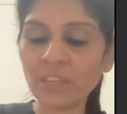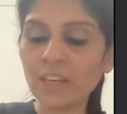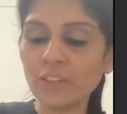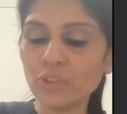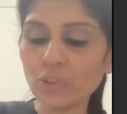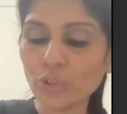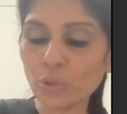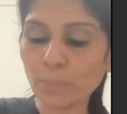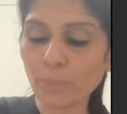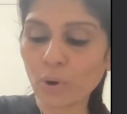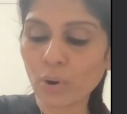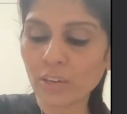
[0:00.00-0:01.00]
So you
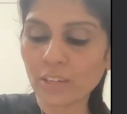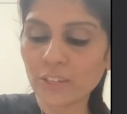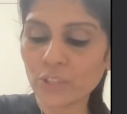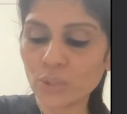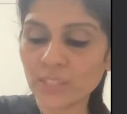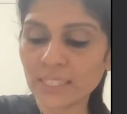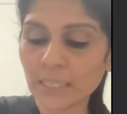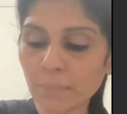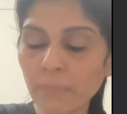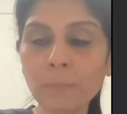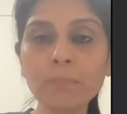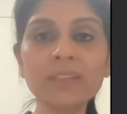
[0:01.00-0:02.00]
progress to step
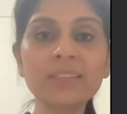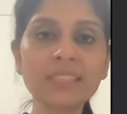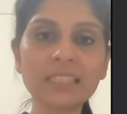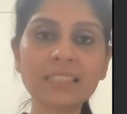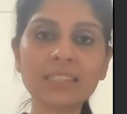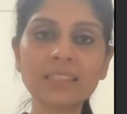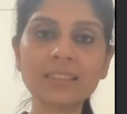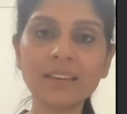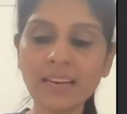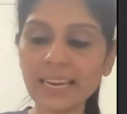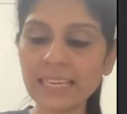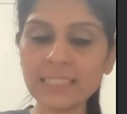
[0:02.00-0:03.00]
number 6.
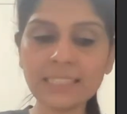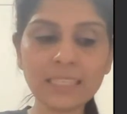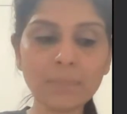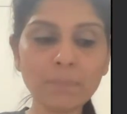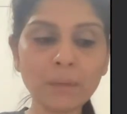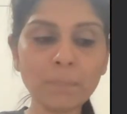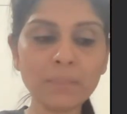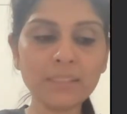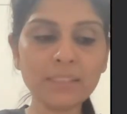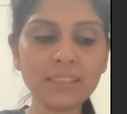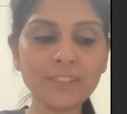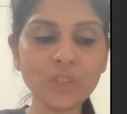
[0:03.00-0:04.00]
In step number
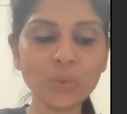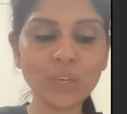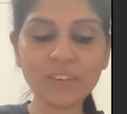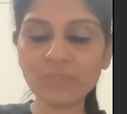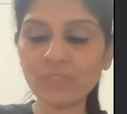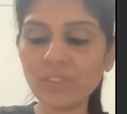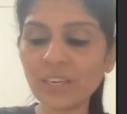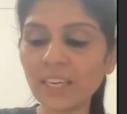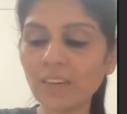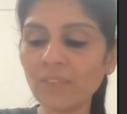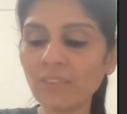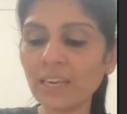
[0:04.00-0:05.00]
6, you give
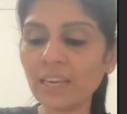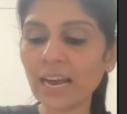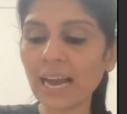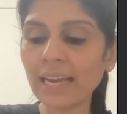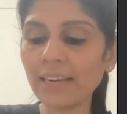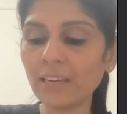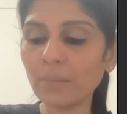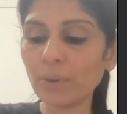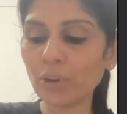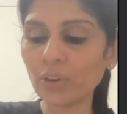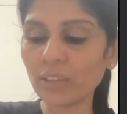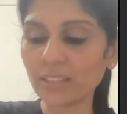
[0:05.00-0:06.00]
3 week
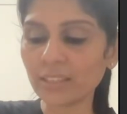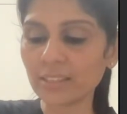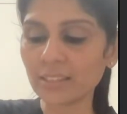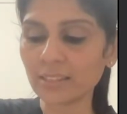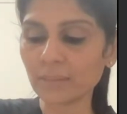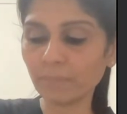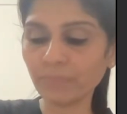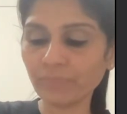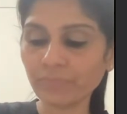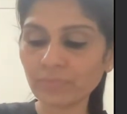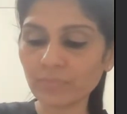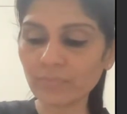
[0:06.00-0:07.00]
antibiotics.
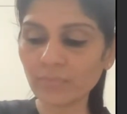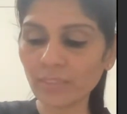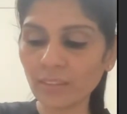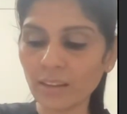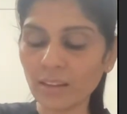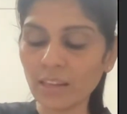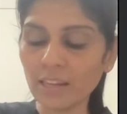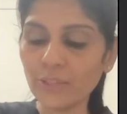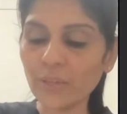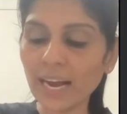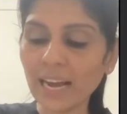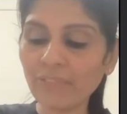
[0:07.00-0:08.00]

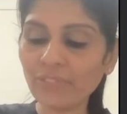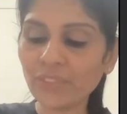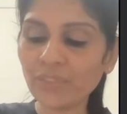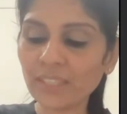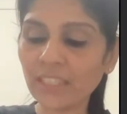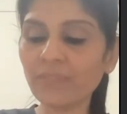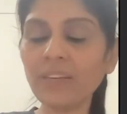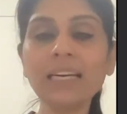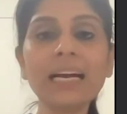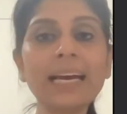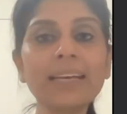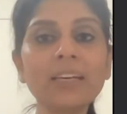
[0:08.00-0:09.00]
So after 3
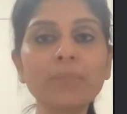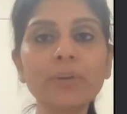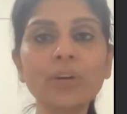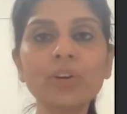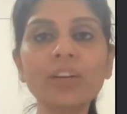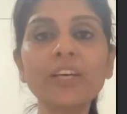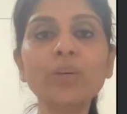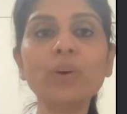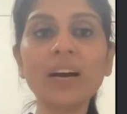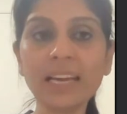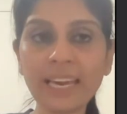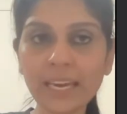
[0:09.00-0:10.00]
week antibiotic, you
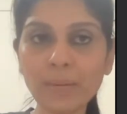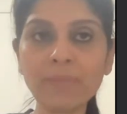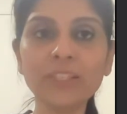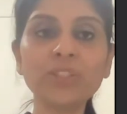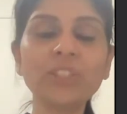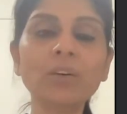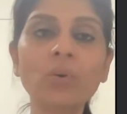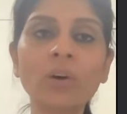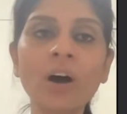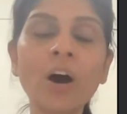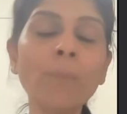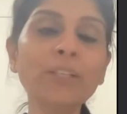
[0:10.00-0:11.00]
again measure
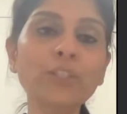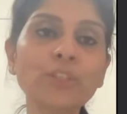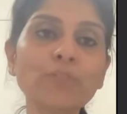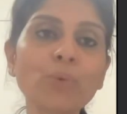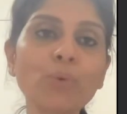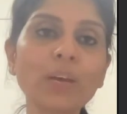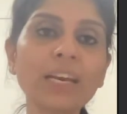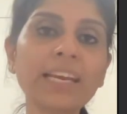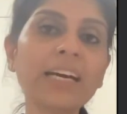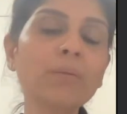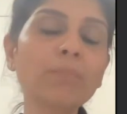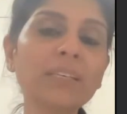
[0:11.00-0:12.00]
how much of orally
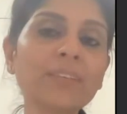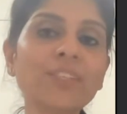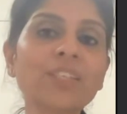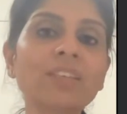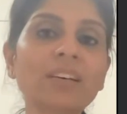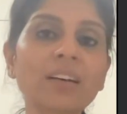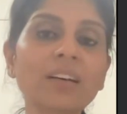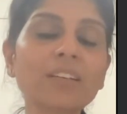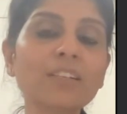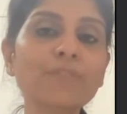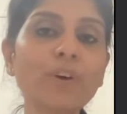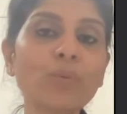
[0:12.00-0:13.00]
administered drug
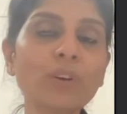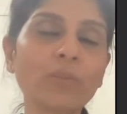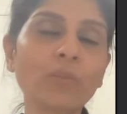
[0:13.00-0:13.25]
is found,